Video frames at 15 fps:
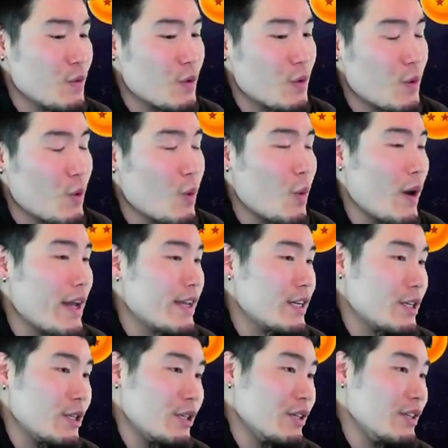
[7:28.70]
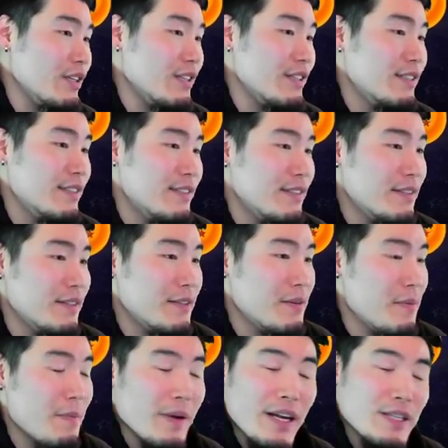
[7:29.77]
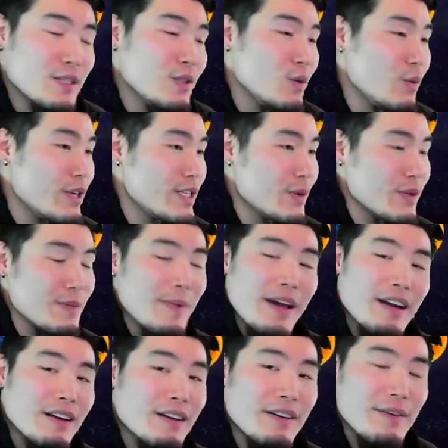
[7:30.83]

quite good. But I do wish he was better.